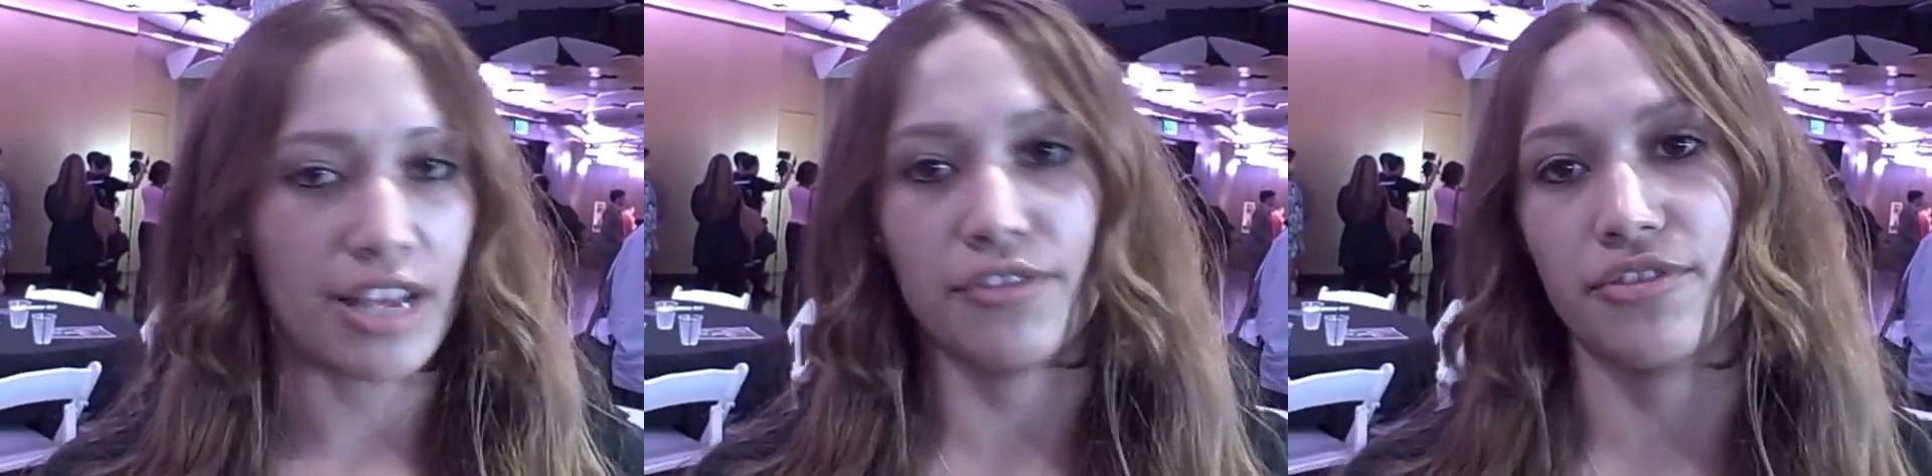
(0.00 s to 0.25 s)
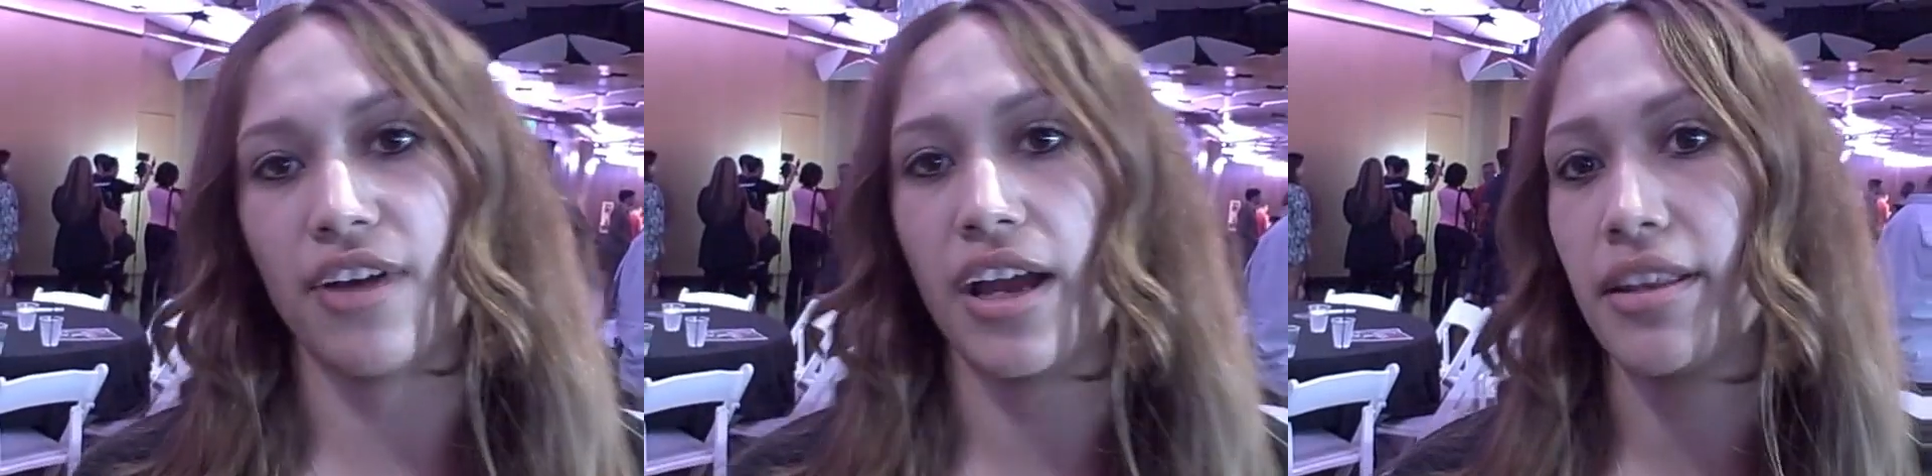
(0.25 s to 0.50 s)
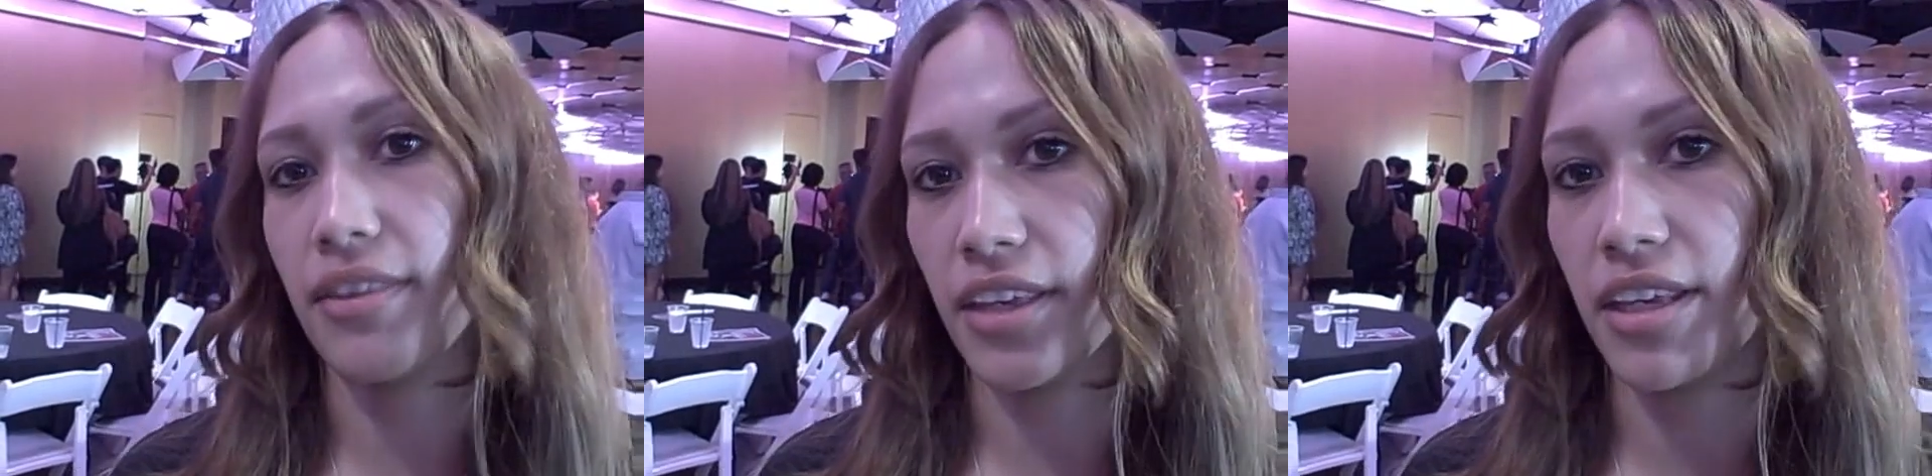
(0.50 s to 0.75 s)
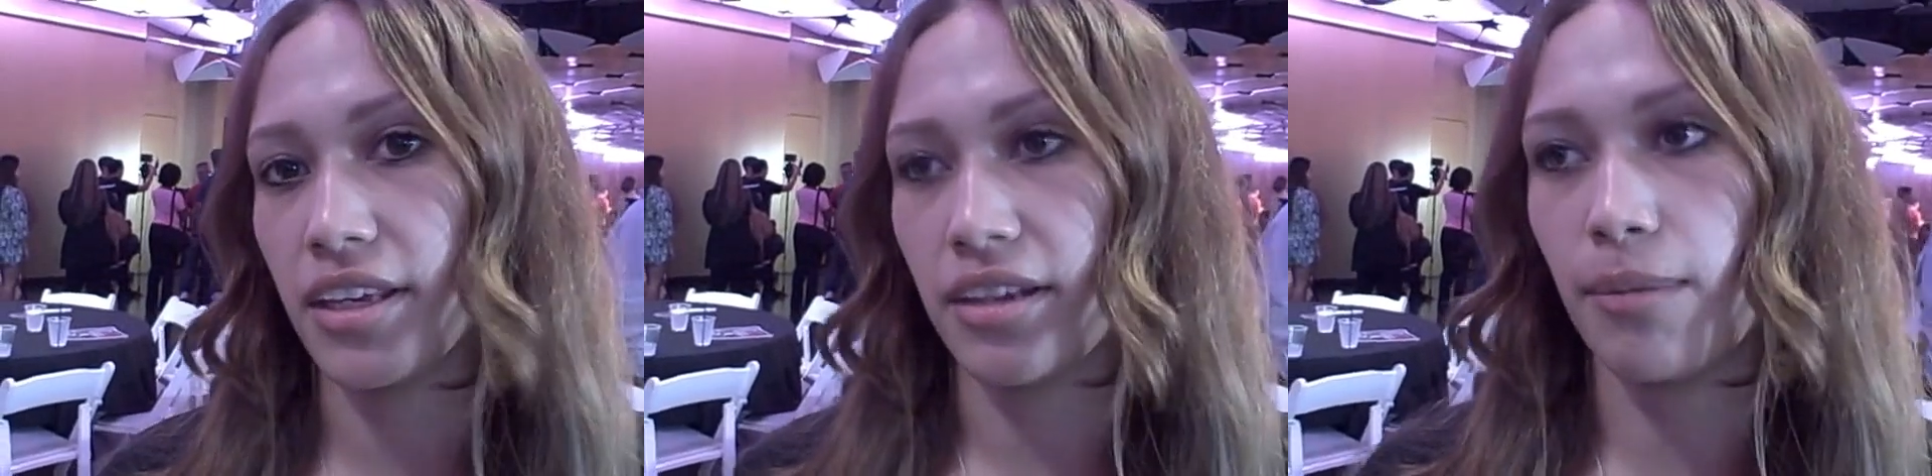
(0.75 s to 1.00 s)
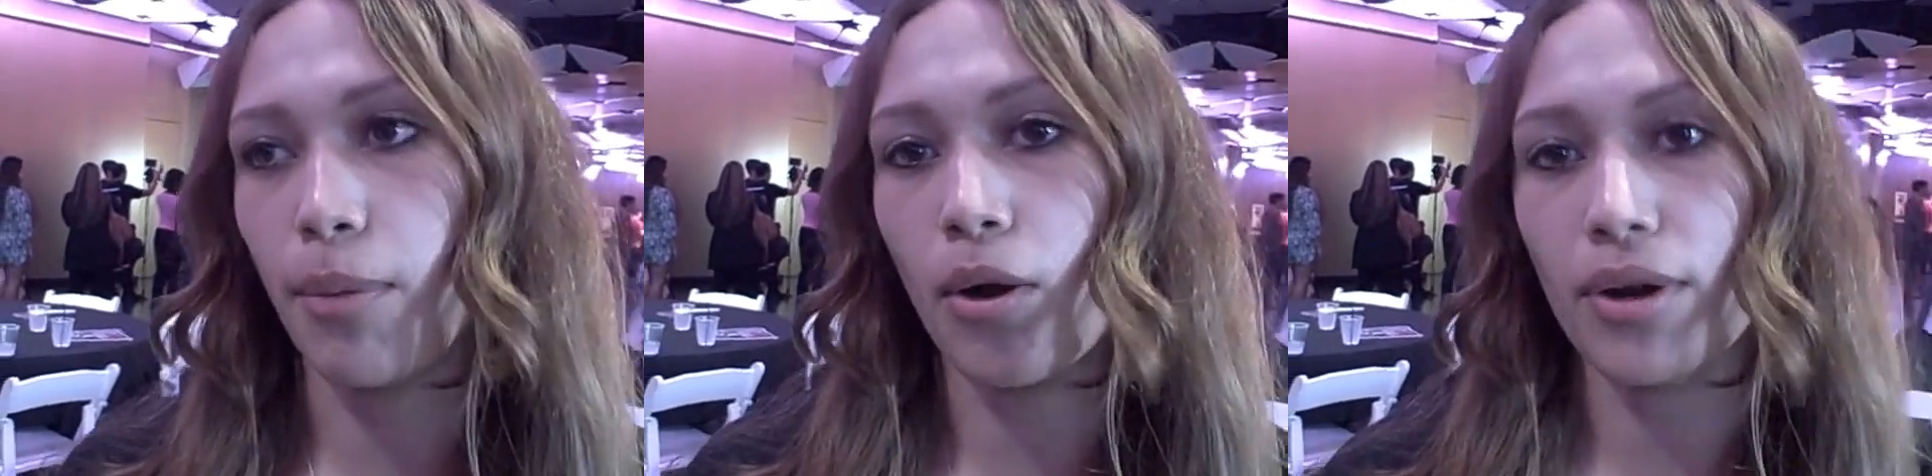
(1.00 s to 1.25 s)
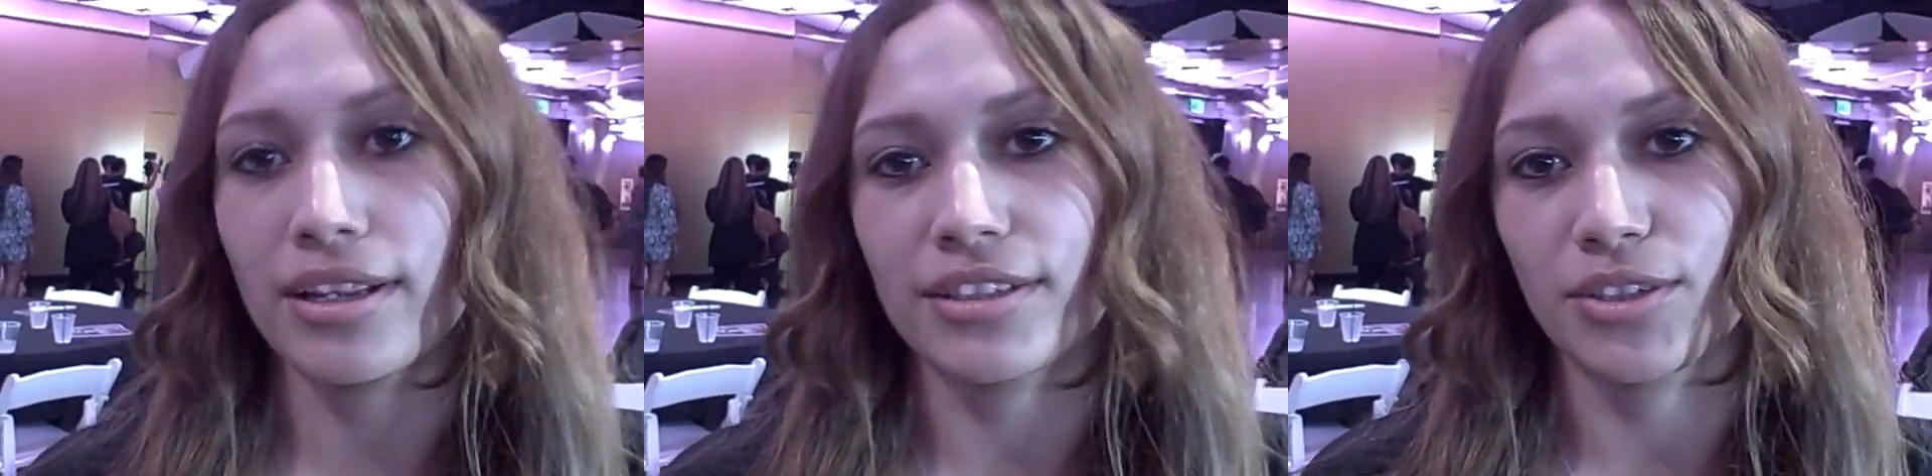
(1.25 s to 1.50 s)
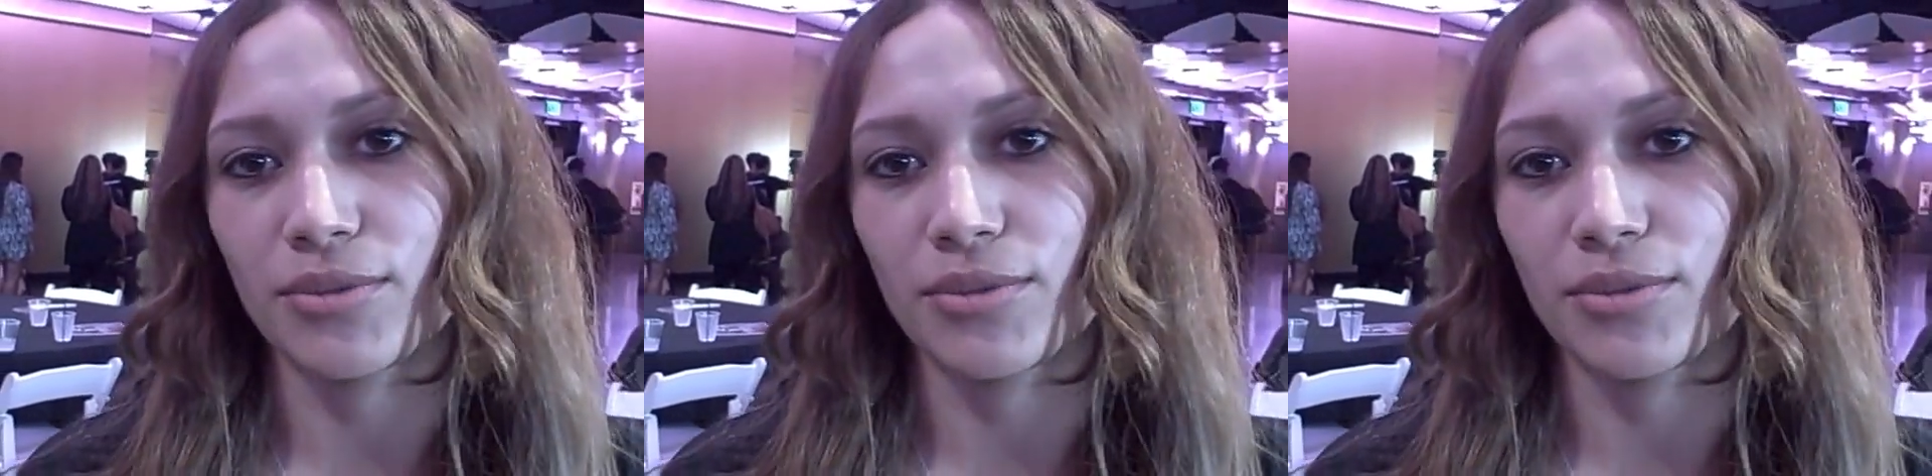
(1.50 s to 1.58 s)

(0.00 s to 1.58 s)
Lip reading: have to find the opponent.